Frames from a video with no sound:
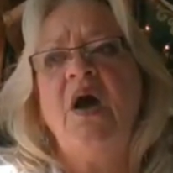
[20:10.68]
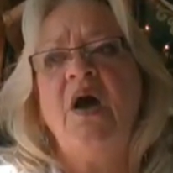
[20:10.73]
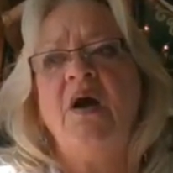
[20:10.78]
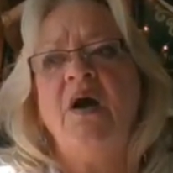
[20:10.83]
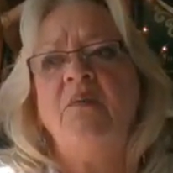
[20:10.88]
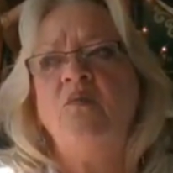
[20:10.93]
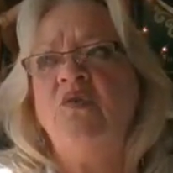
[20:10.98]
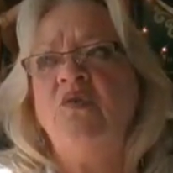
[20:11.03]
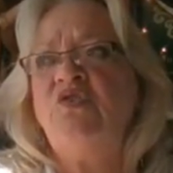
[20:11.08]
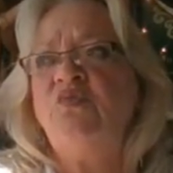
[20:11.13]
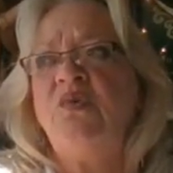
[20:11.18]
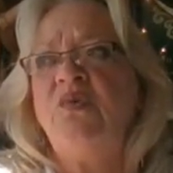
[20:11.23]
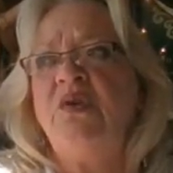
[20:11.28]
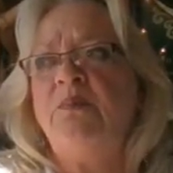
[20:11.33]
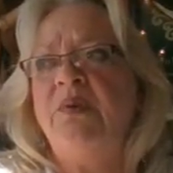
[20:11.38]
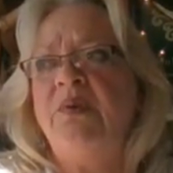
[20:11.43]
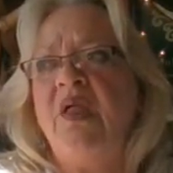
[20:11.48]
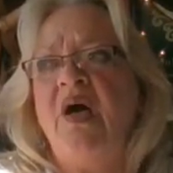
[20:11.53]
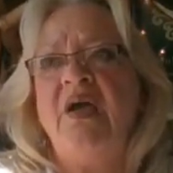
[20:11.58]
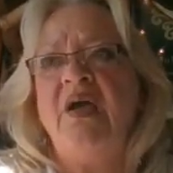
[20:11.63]
um, which would
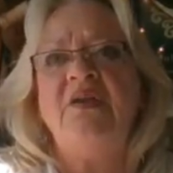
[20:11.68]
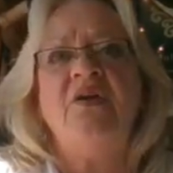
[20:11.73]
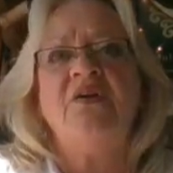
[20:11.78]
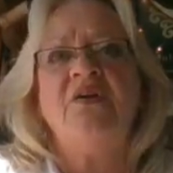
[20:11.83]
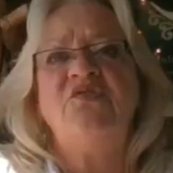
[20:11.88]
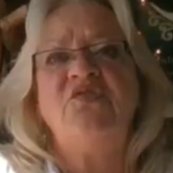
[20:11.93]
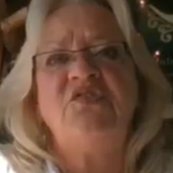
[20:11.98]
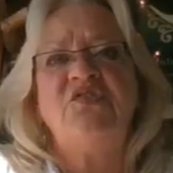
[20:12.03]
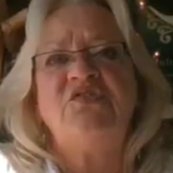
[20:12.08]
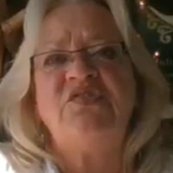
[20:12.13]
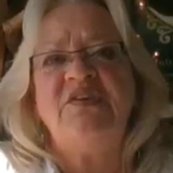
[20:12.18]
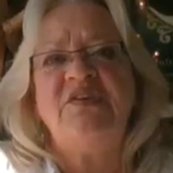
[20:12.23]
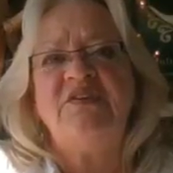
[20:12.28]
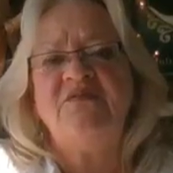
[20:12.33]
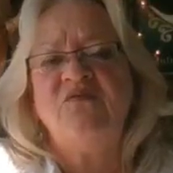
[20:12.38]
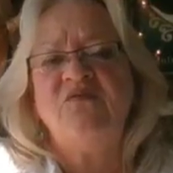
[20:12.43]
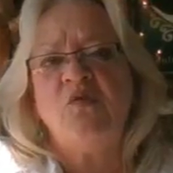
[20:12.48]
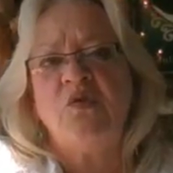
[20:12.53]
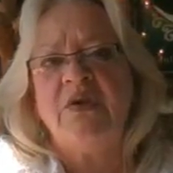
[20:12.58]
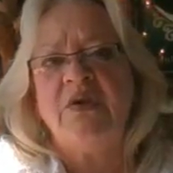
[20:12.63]
apply not just
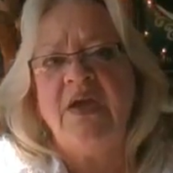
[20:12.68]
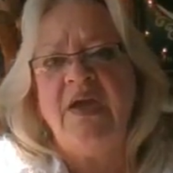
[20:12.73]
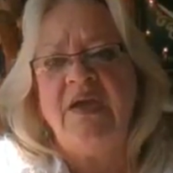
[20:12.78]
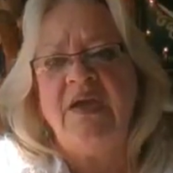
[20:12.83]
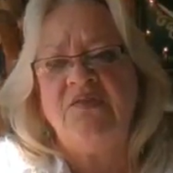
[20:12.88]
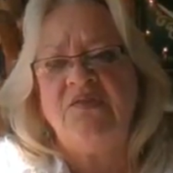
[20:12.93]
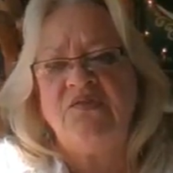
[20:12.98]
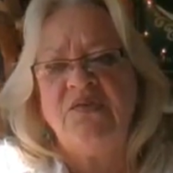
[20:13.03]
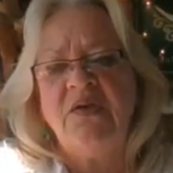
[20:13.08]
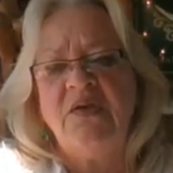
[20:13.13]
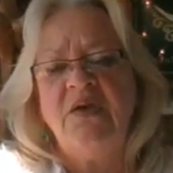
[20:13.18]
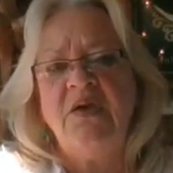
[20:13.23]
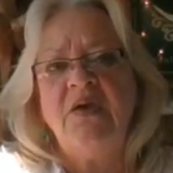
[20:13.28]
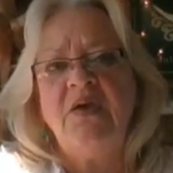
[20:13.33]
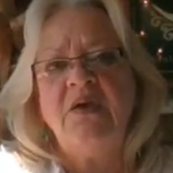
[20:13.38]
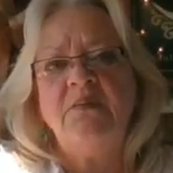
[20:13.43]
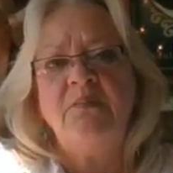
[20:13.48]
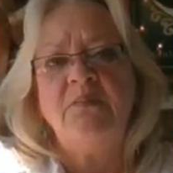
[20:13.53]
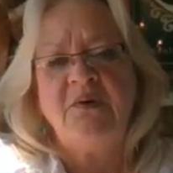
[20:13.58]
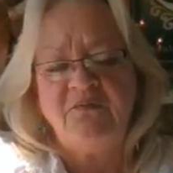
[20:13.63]
these four days,
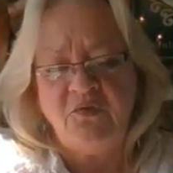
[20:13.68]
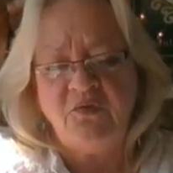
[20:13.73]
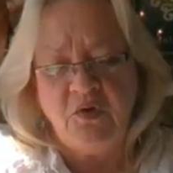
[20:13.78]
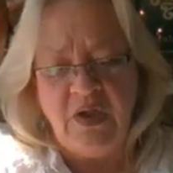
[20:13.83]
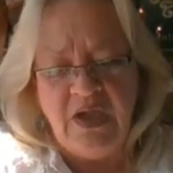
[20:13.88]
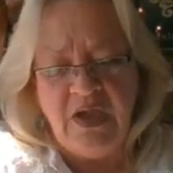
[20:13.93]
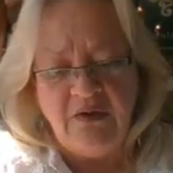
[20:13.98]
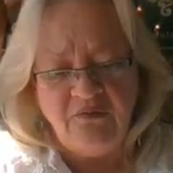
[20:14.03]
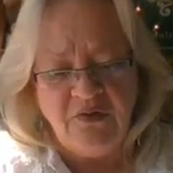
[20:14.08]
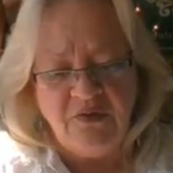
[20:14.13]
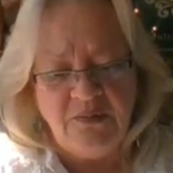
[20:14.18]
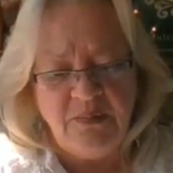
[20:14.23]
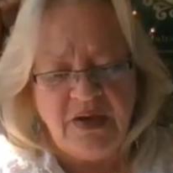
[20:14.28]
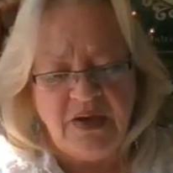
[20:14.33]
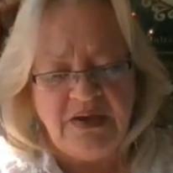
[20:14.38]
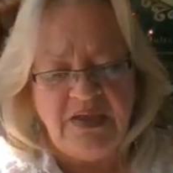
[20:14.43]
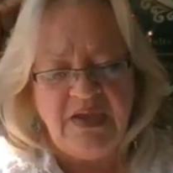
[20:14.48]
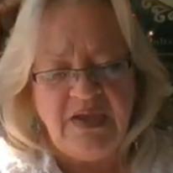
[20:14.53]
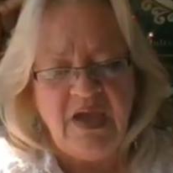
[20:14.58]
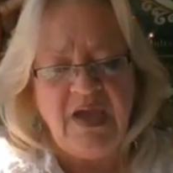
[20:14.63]
but for
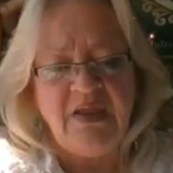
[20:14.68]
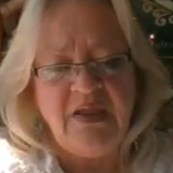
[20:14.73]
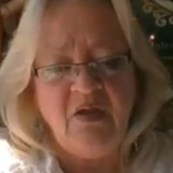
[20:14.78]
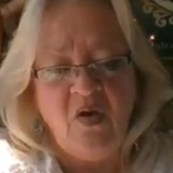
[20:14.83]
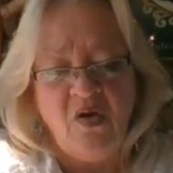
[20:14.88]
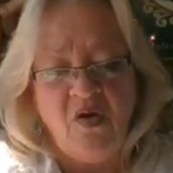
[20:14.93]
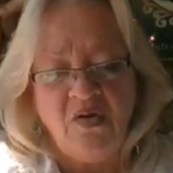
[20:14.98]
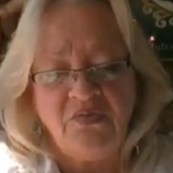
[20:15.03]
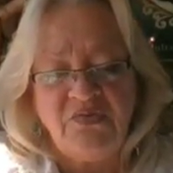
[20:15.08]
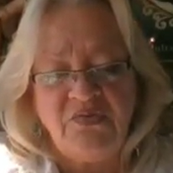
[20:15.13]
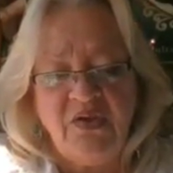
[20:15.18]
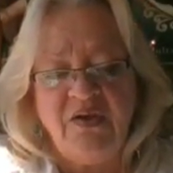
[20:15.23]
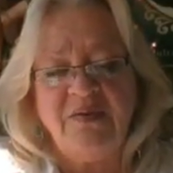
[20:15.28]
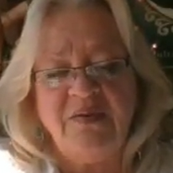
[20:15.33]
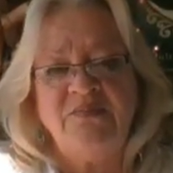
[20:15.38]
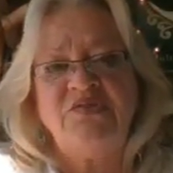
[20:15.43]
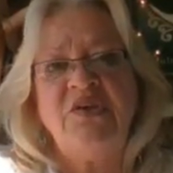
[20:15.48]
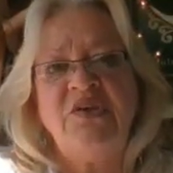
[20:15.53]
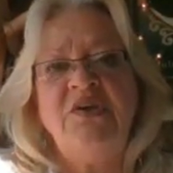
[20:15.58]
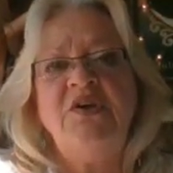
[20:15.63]
everybody at all
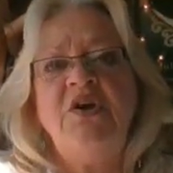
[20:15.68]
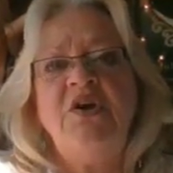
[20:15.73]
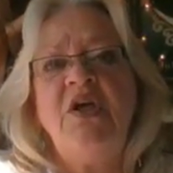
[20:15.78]
times.